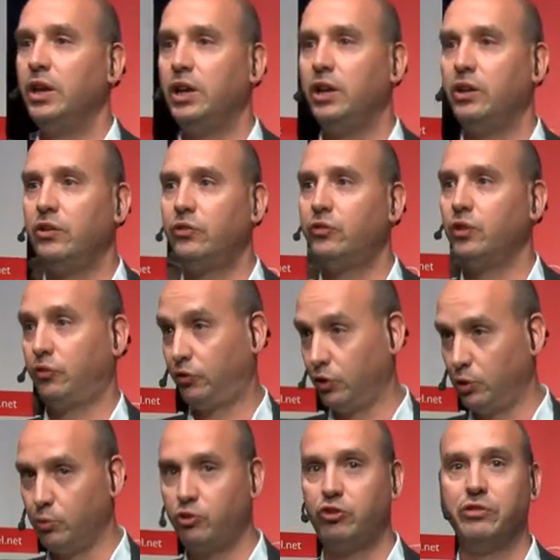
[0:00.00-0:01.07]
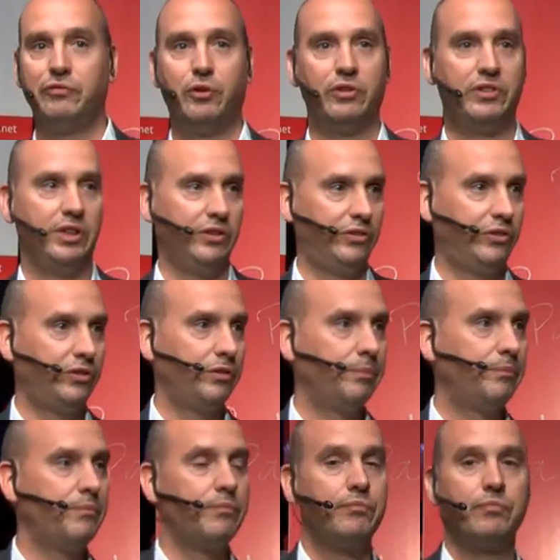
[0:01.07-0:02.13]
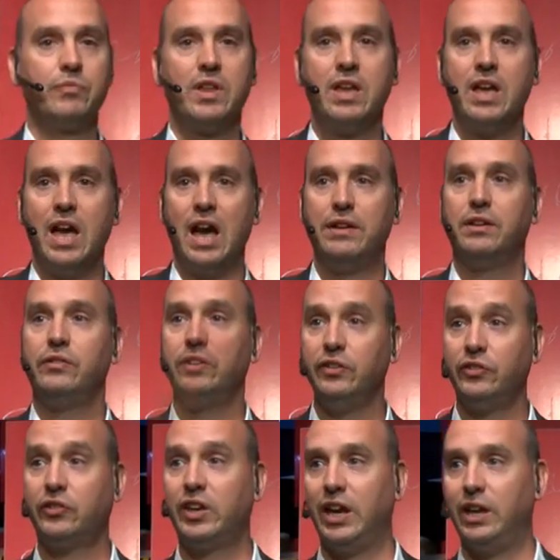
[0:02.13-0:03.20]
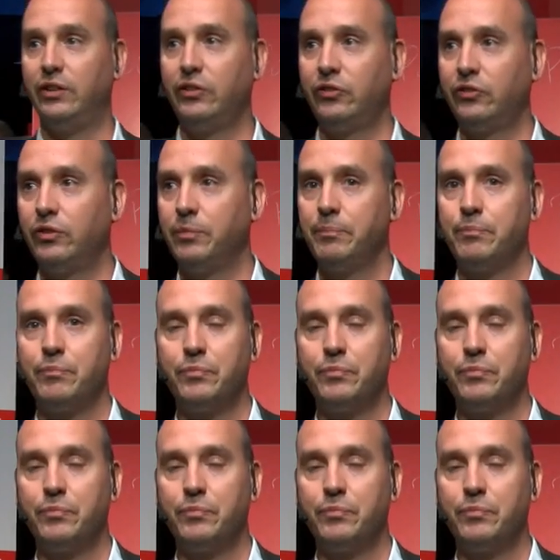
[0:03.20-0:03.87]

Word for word: is a solution for this. And in this case,